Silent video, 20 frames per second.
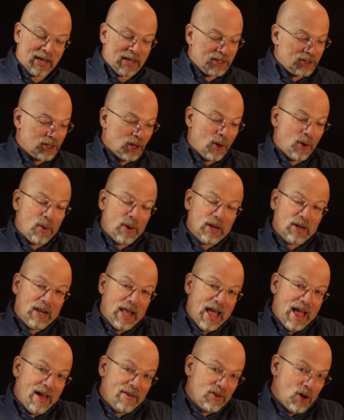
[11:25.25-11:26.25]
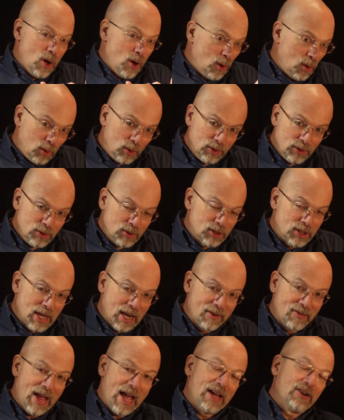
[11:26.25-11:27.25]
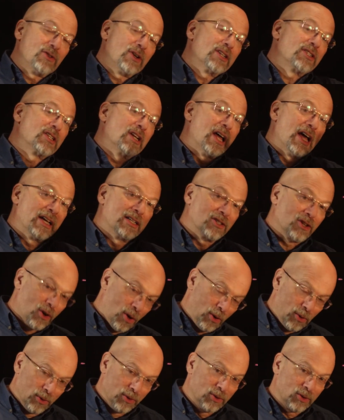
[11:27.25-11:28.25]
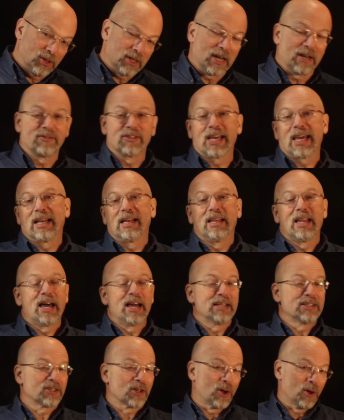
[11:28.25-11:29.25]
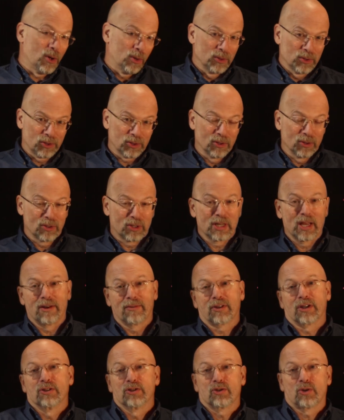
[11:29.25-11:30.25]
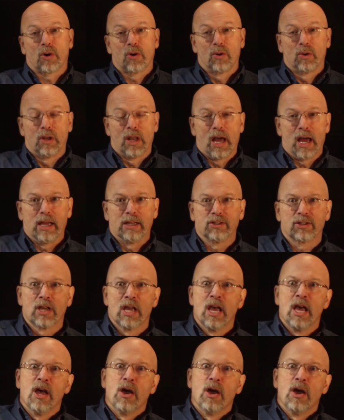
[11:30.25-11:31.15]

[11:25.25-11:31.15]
So it'll have a whole new set of address lines, a whole new set of data lines, a whole new set of control lines,